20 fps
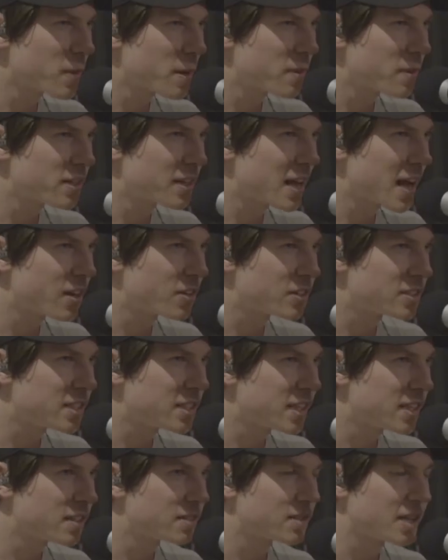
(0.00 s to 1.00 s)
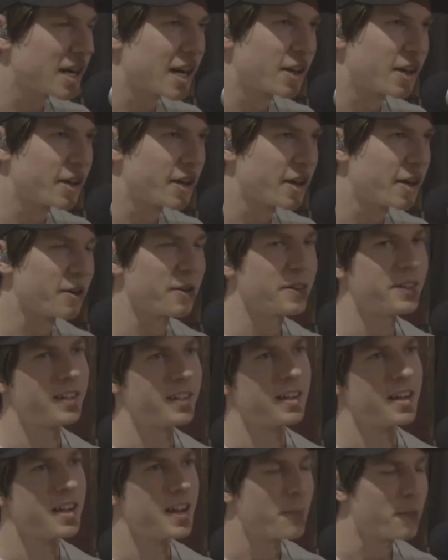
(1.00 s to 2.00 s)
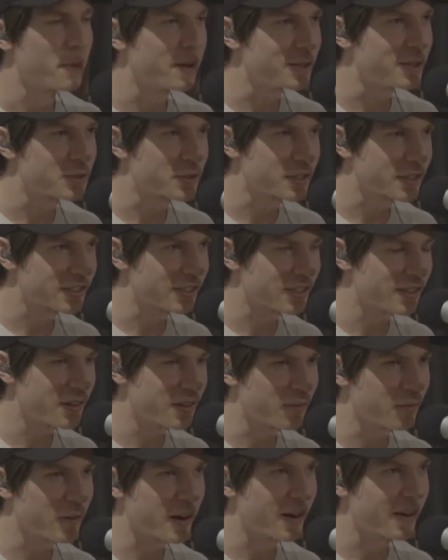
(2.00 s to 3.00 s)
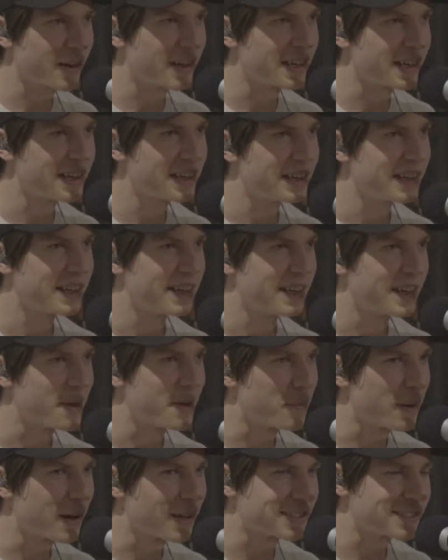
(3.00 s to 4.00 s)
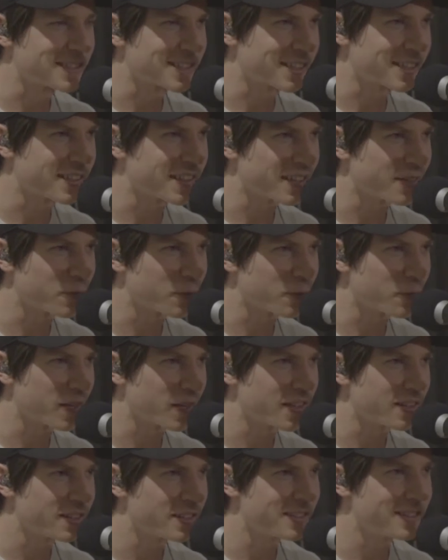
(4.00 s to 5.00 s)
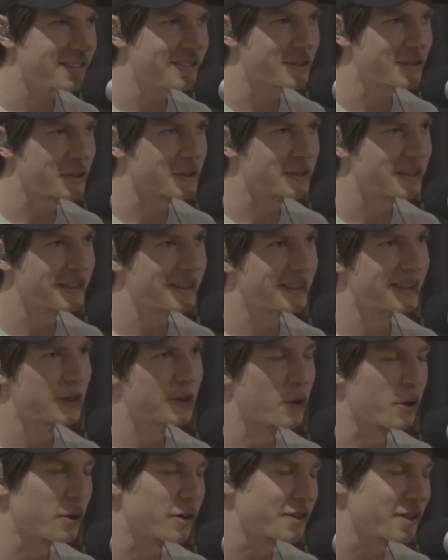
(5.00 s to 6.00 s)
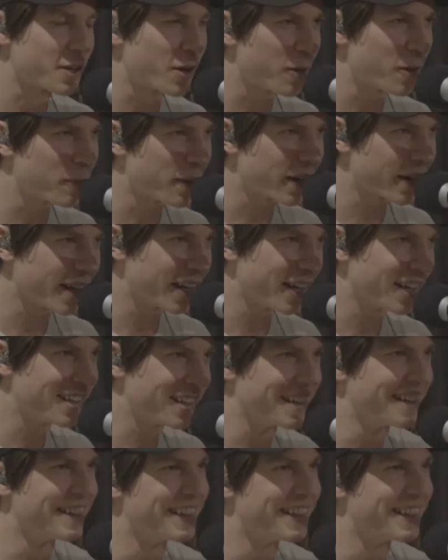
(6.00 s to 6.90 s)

maybe 9 or 10, I don't know. But it was just a very embarrassing thing for me, or it hurt my gut.